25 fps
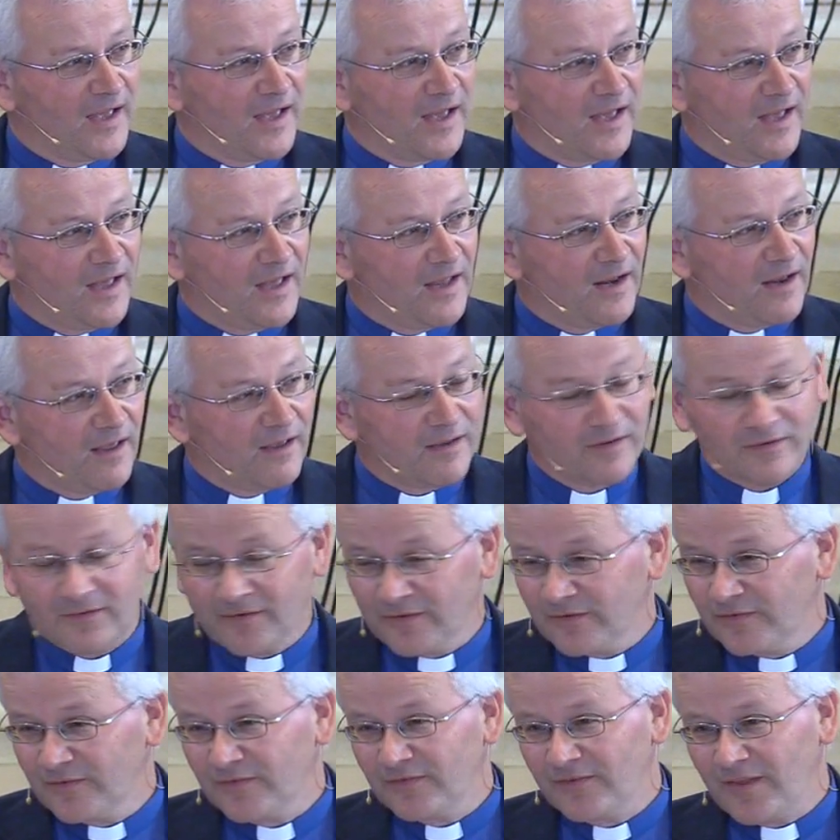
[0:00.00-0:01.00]
And I
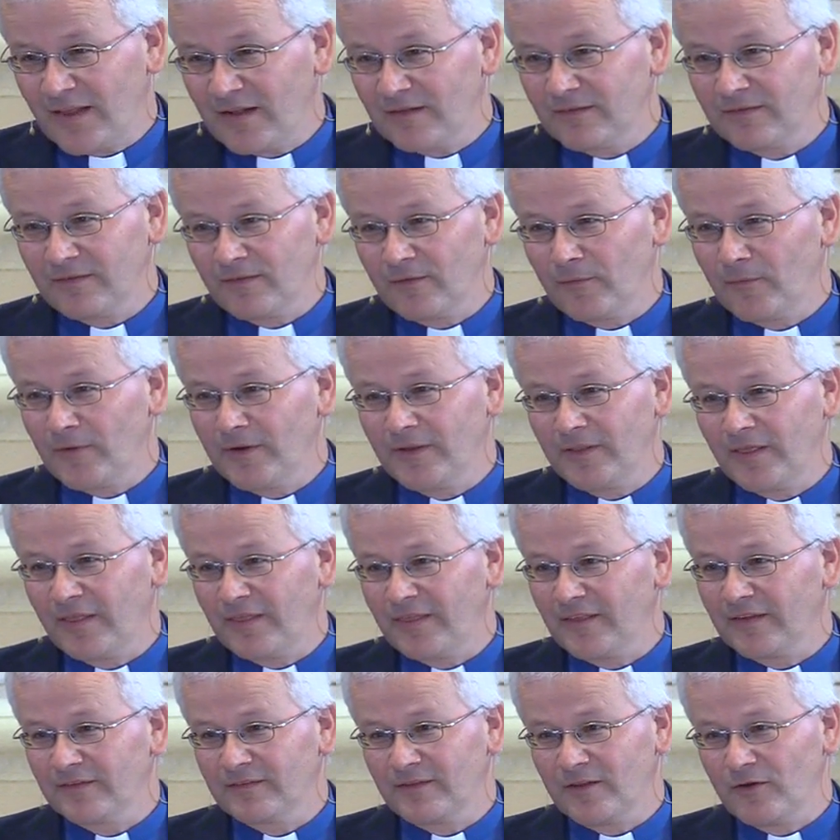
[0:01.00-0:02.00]
just sense that one of the
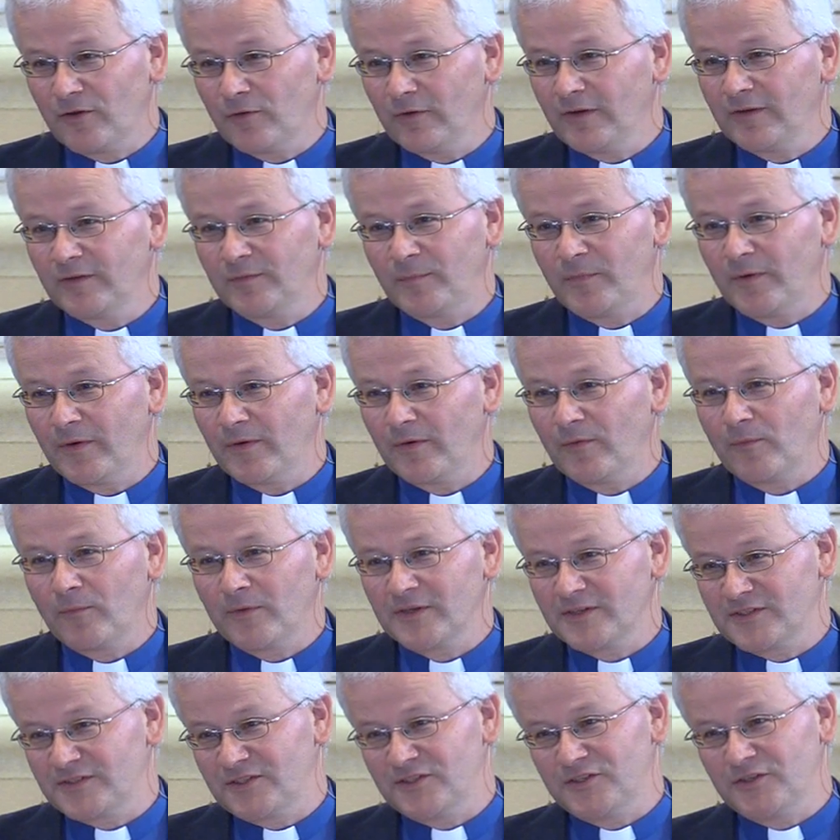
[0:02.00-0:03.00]
things the Holy Spirit
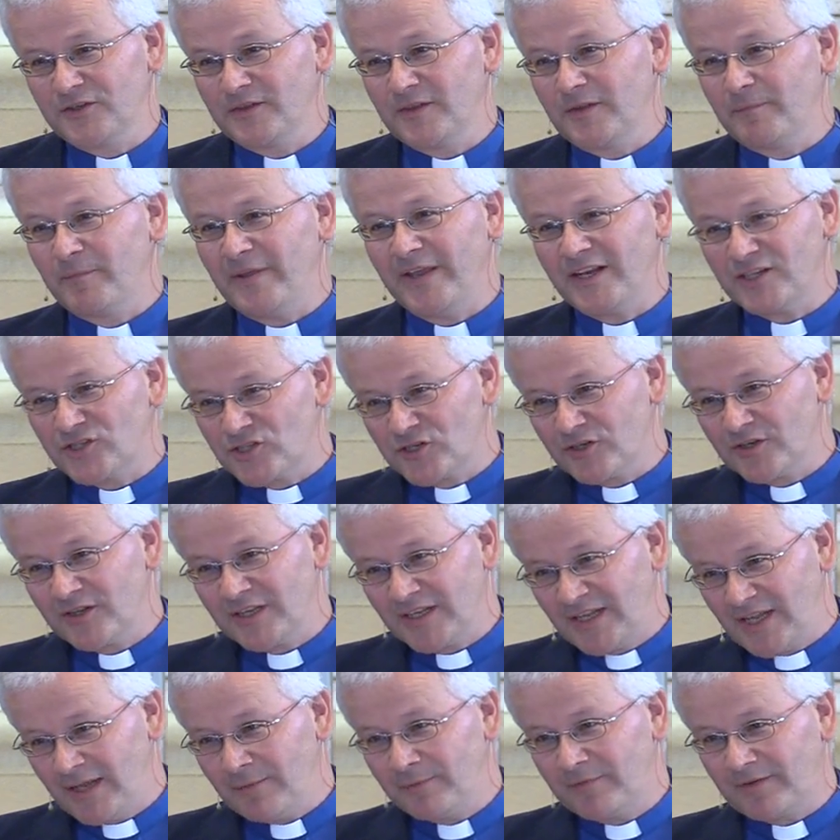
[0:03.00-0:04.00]
wants to do in the picture
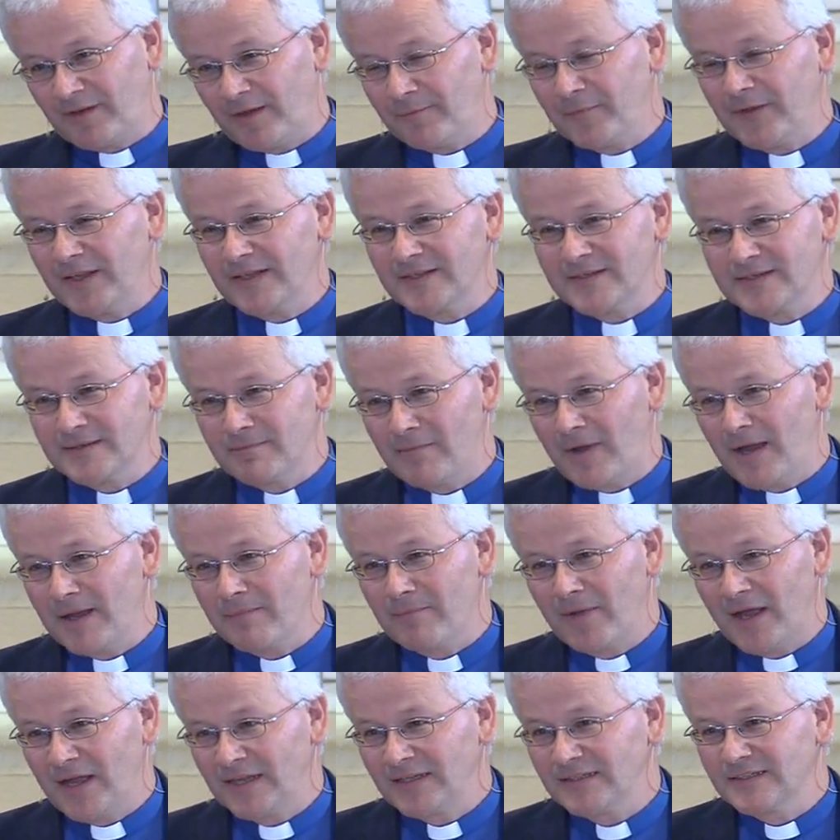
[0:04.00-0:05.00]
that keeps coming into my
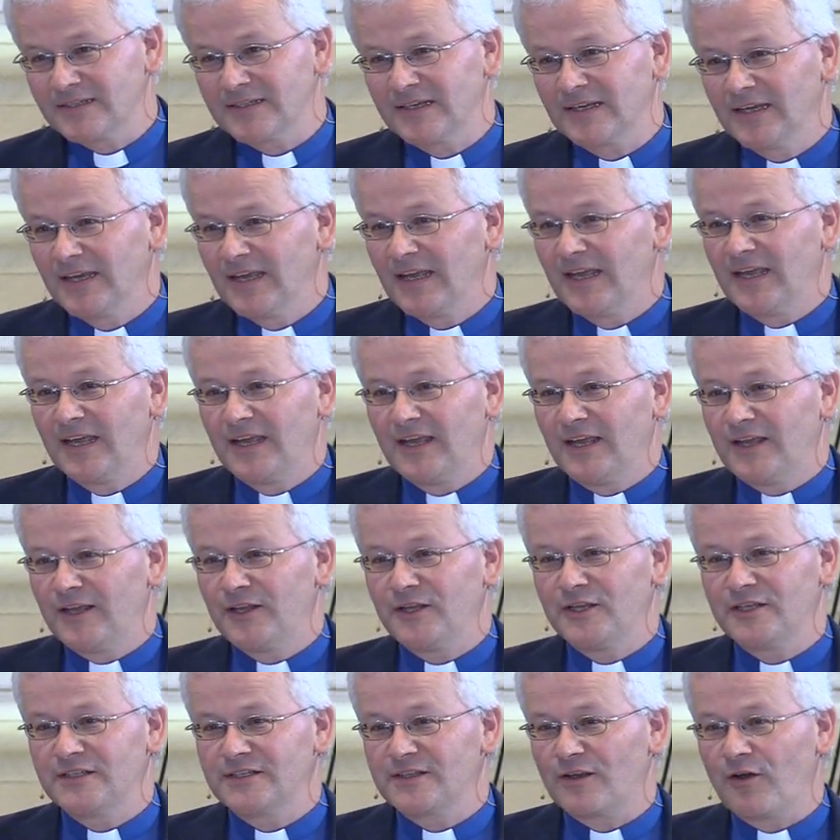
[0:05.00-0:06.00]
mind
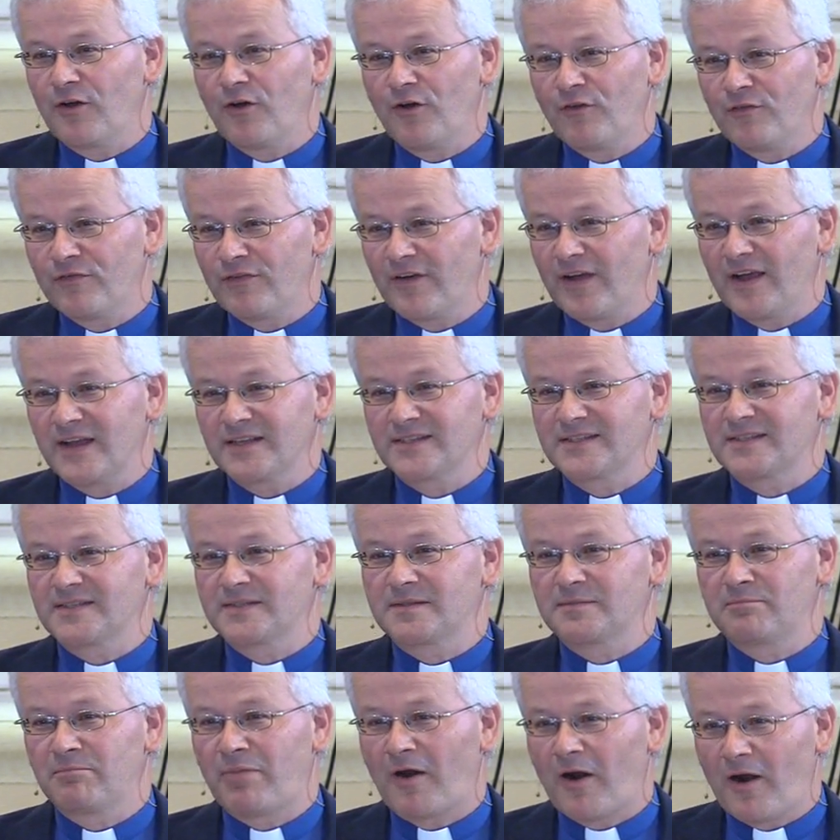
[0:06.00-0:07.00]
is of a
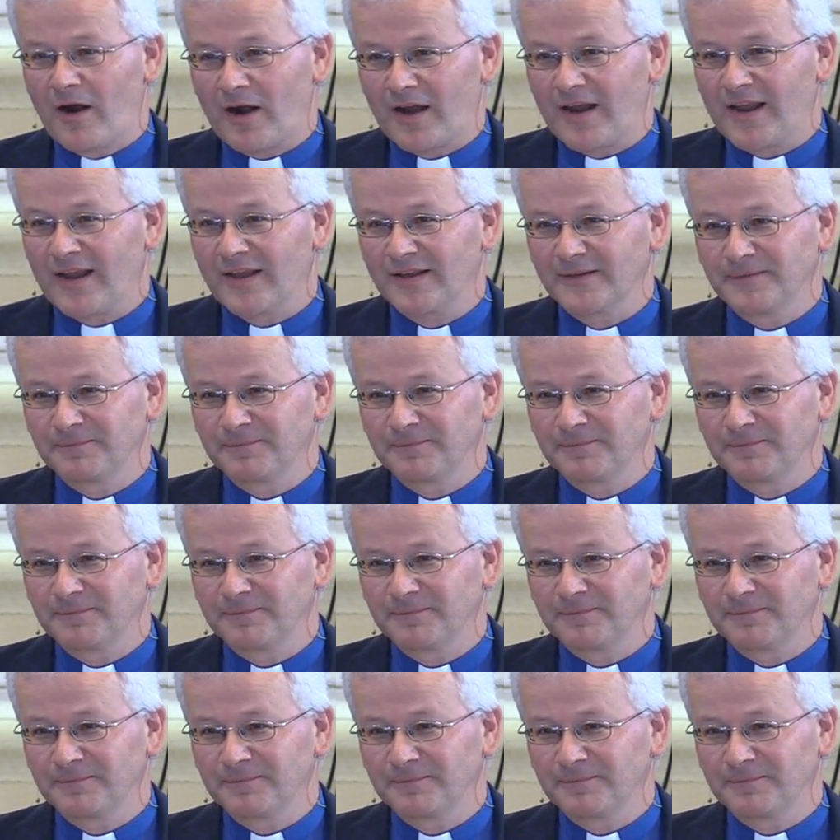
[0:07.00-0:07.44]
spark,